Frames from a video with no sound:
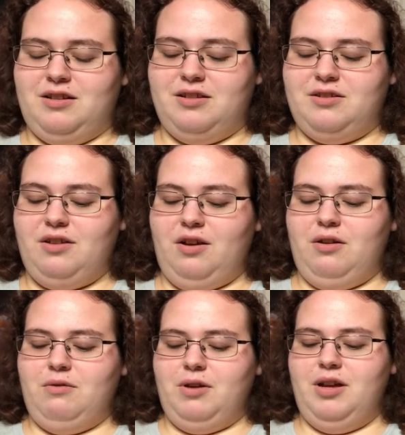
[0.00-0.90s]

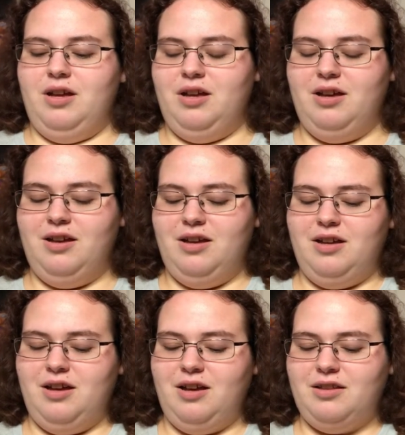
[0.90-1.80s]
So
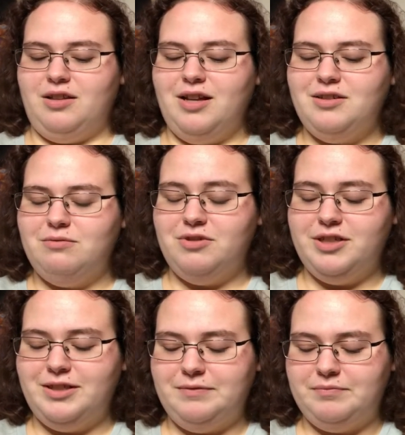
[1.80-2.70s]
the last
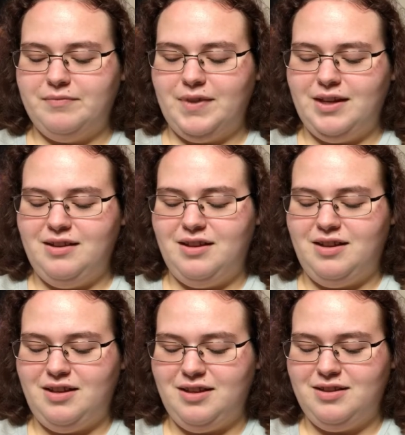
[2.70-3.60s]
one
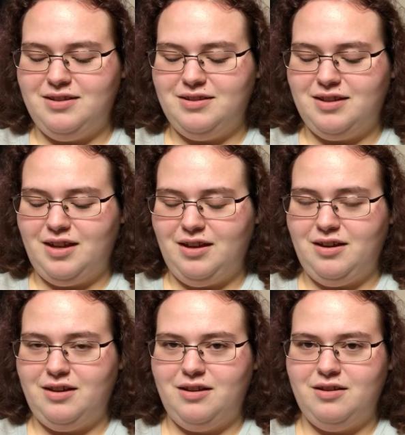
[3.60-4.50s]
is
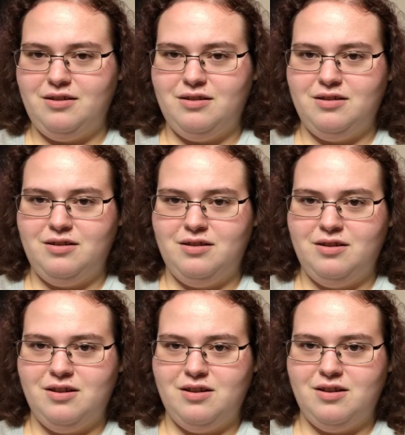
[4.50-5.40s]
a
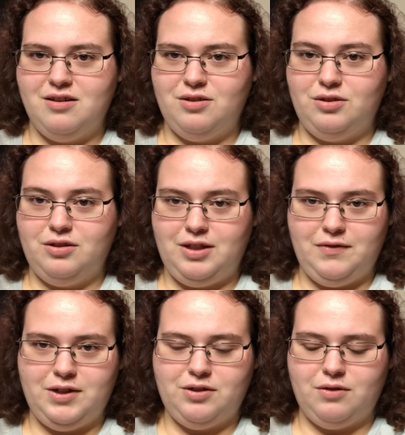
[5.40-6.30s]

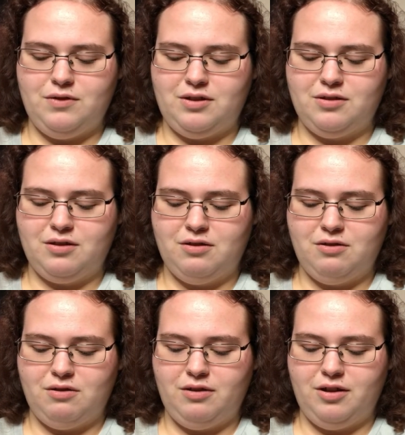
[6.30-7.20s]
TV show that's
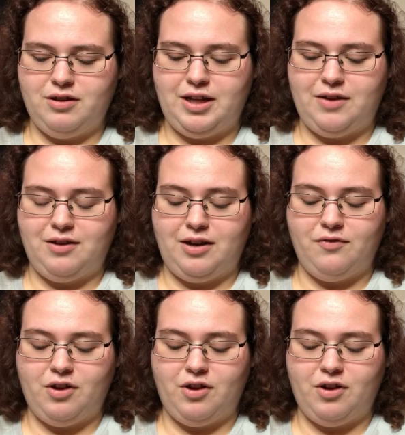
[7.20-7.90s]
currently on now. Out of